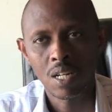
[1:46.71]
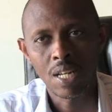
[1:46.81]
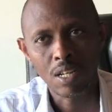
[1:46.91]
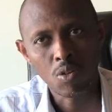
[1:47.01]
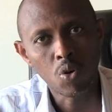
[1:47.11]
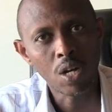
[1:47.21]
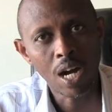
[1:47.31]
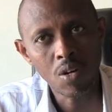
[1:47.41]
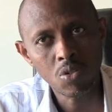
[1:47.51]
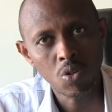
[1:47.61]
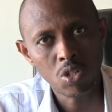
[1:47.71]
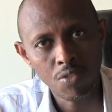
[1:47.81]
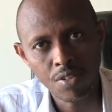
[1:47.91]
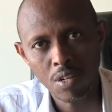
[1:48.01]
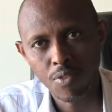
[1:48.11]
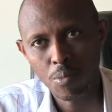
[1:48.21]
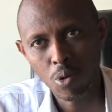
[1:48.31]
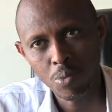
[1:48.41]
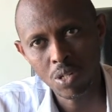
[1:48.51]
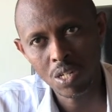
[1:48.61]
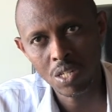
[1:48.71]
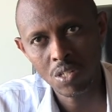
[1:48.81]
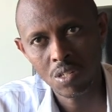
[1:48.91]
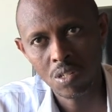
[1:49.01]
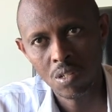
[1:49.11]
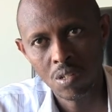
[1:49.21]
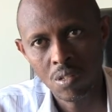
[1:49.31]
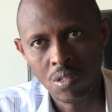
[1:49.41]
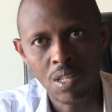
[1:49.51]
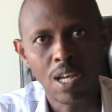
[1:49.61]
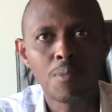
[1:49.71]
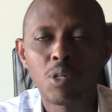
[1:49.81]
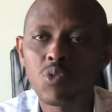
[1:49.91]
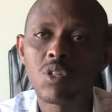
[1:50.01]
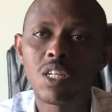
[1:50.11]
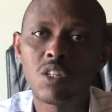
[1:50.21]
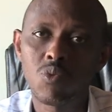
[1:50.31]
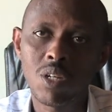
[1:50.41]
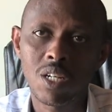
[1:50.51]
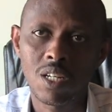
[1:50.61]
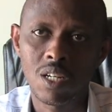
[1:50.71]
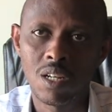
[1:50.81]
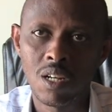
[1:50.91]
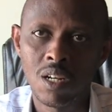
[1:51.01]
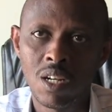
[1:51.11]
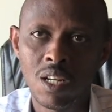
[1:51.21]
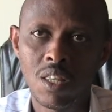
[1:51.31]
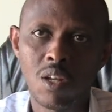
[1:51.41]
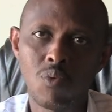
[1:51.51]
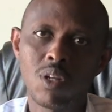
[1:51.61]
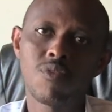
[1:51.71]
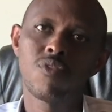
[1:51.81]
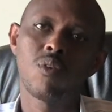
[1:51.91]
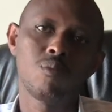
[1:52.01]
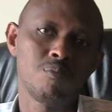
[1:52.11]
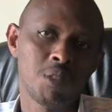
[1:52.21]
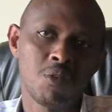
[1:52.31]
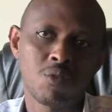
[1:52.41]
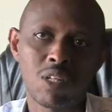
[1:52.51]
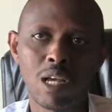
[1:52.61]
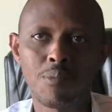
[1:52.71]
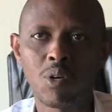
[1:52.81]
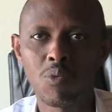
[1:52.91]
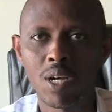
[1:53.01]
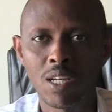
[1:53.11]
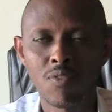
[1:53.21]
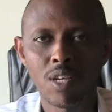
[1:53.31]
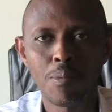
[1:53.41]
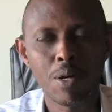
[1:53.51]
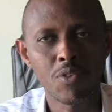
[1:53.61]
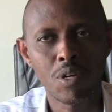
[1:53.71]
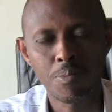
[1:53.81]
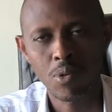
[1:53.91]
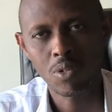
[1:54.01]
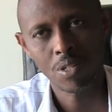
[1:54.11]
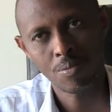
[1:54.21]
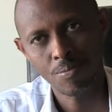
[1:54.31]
like gone out or shifted from communities. They are able to see it quickly rather than wait for a long time to give them a monthly report.